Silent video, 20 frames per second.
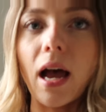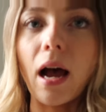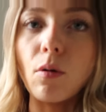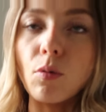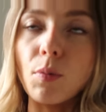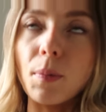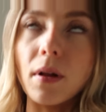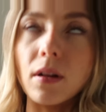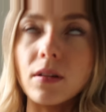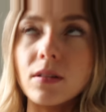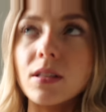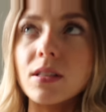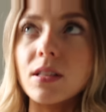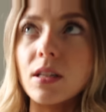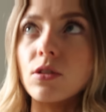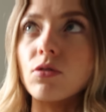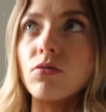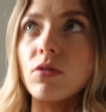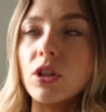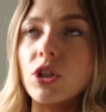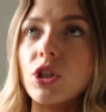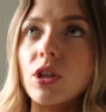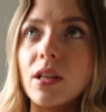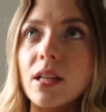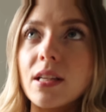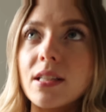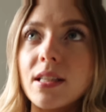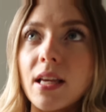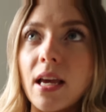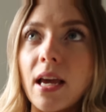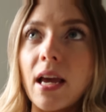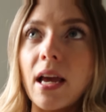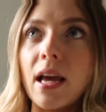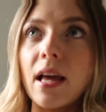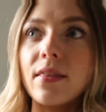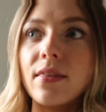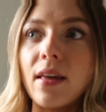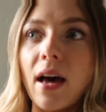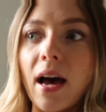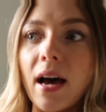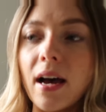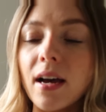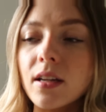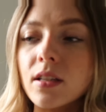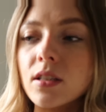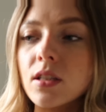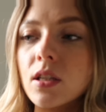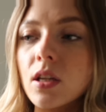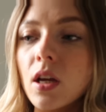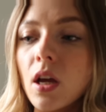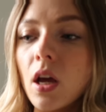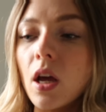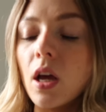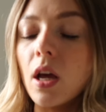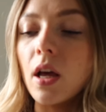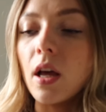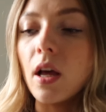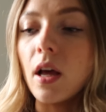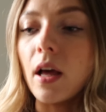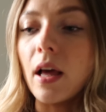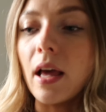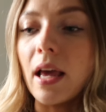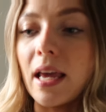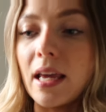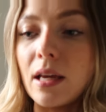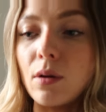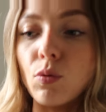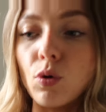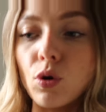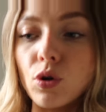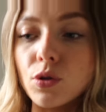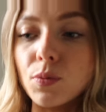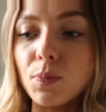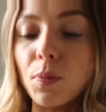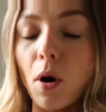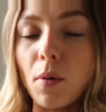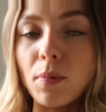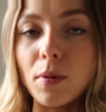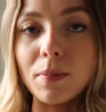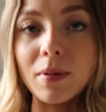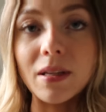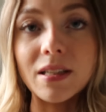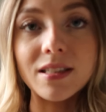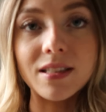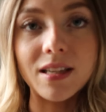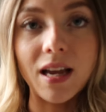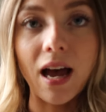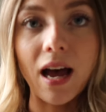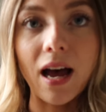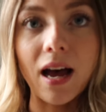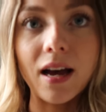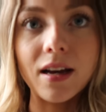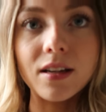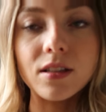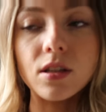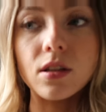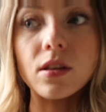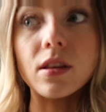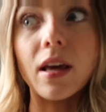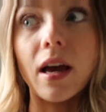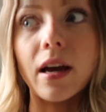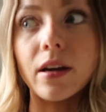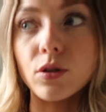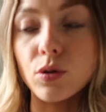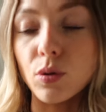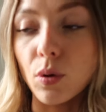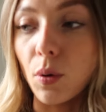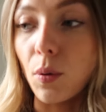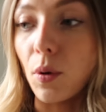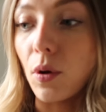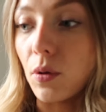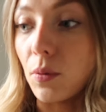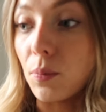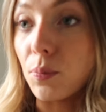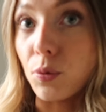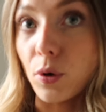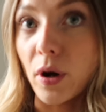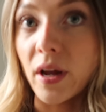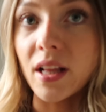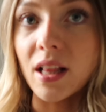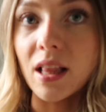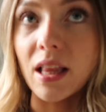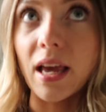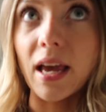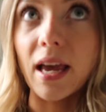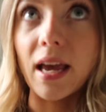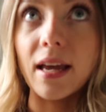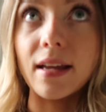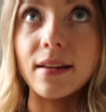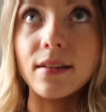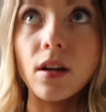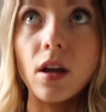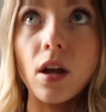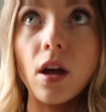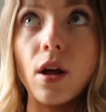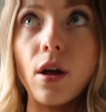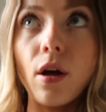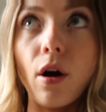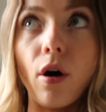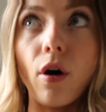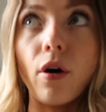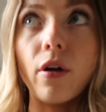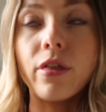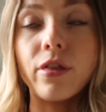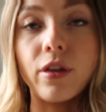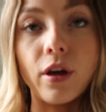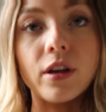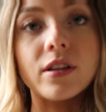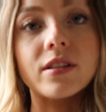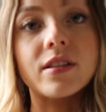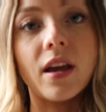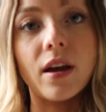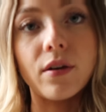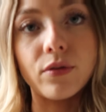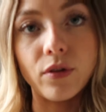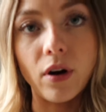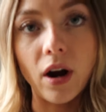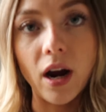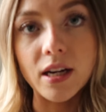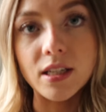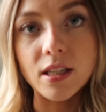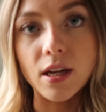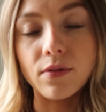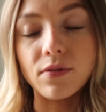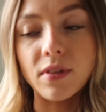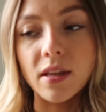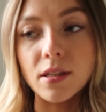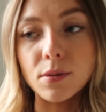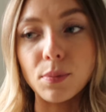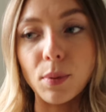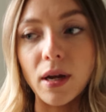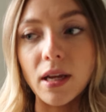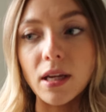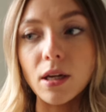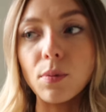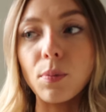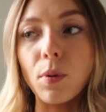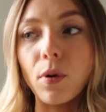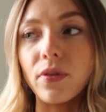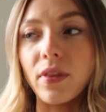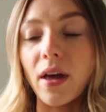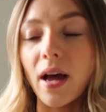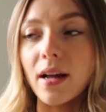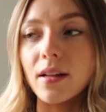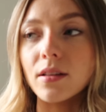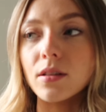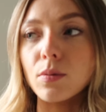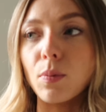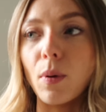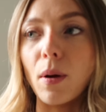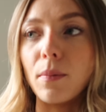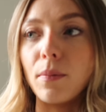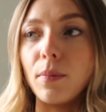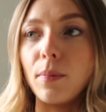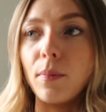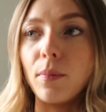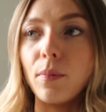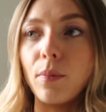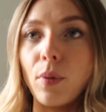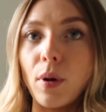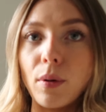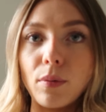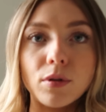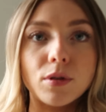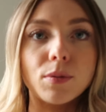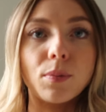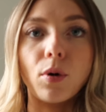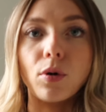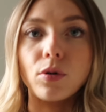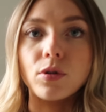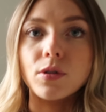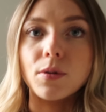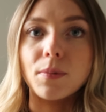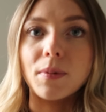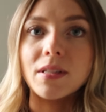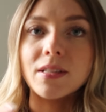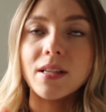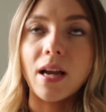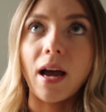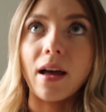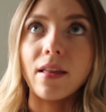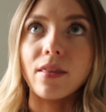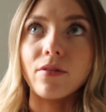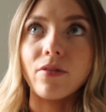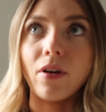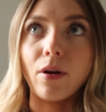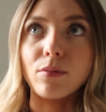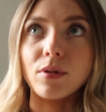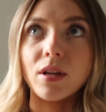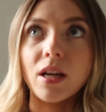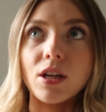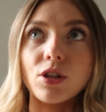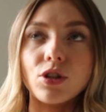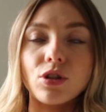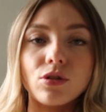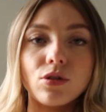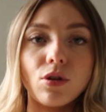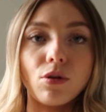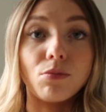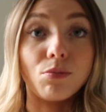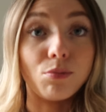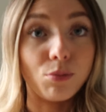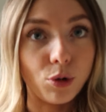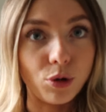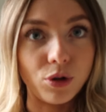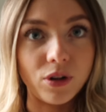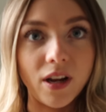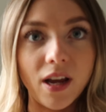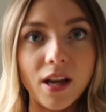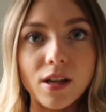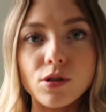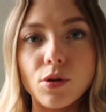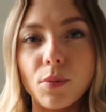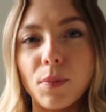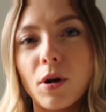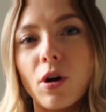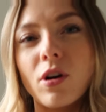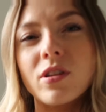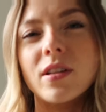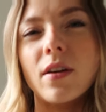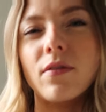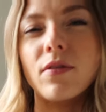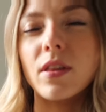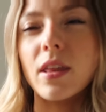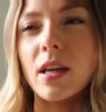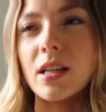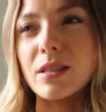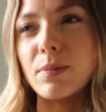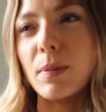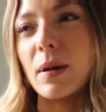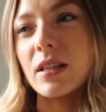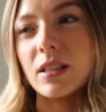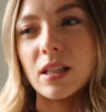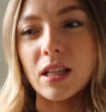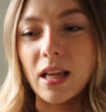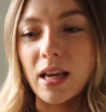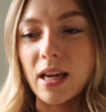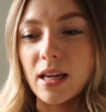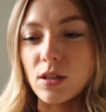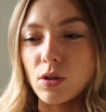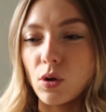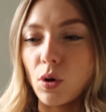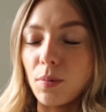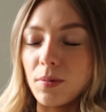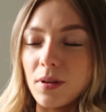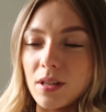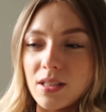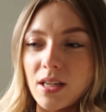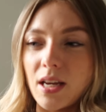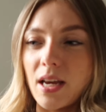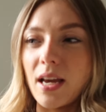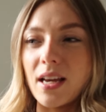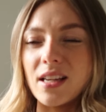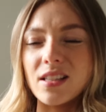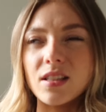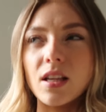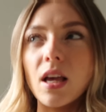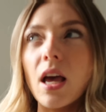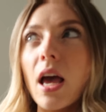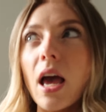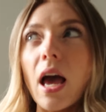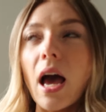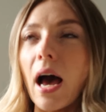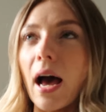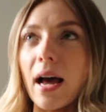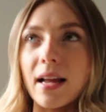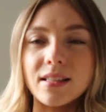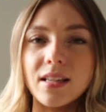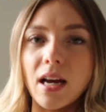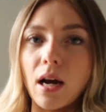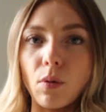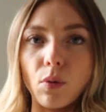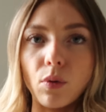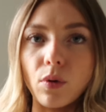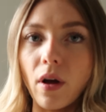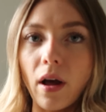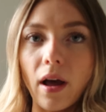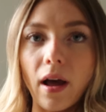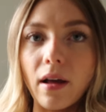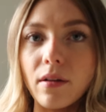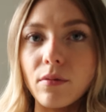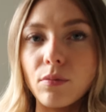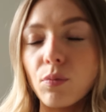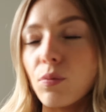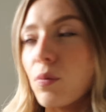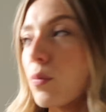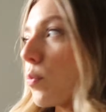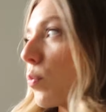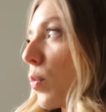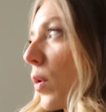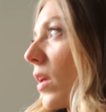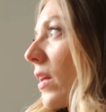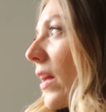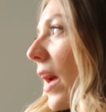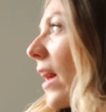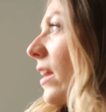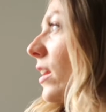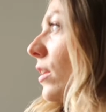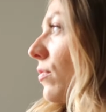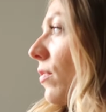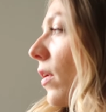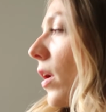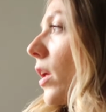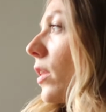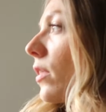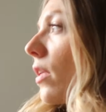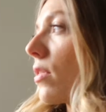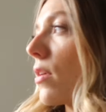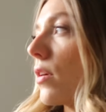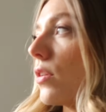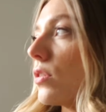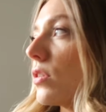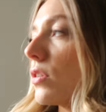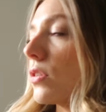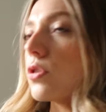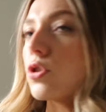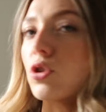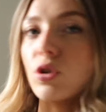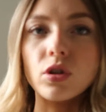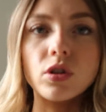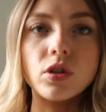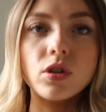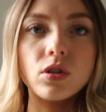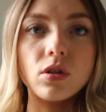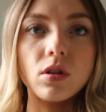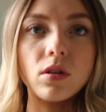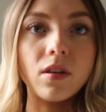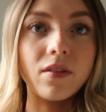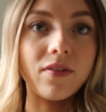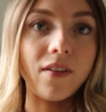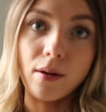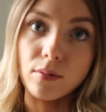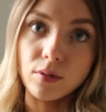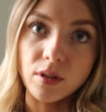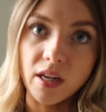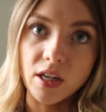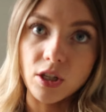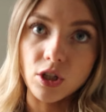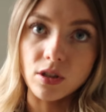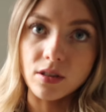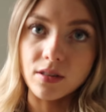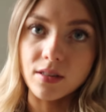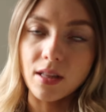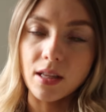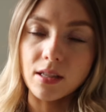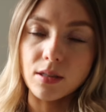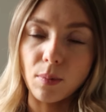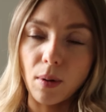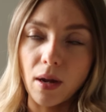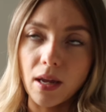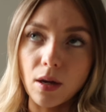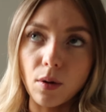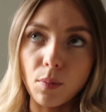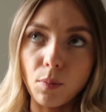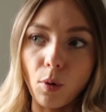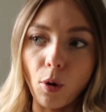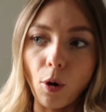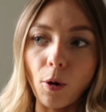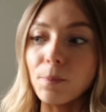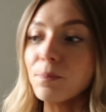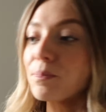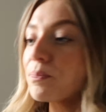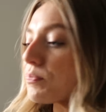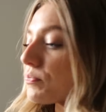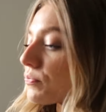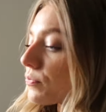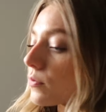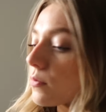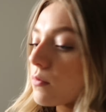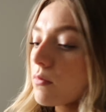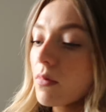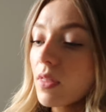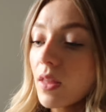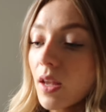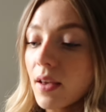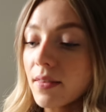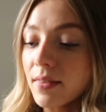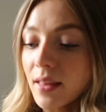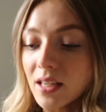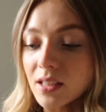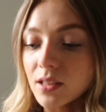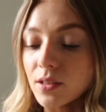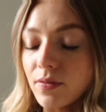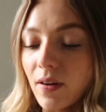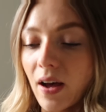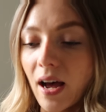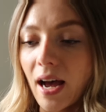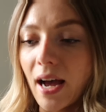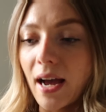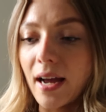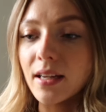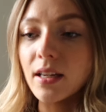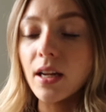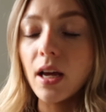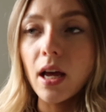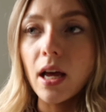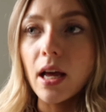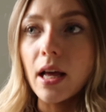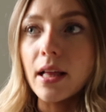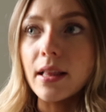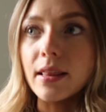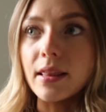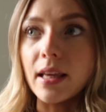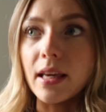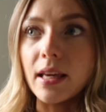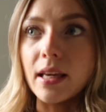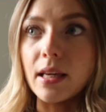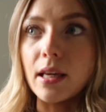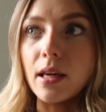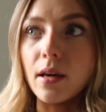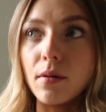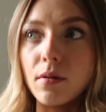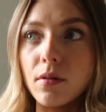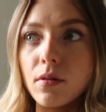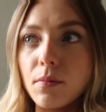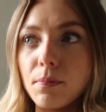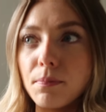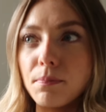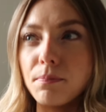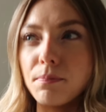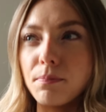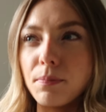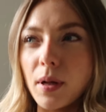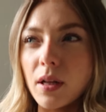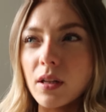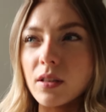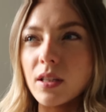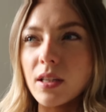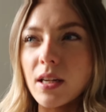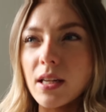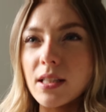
Our builder did originally say that he would probably start the actual brick lane Thursday, Friday of this week, but that's when we were supposed to be starting the foundations on Monday. So because everything's been delayed a couple of days, I doubt we'll get any further than just the foundations this week, but that's fine. The building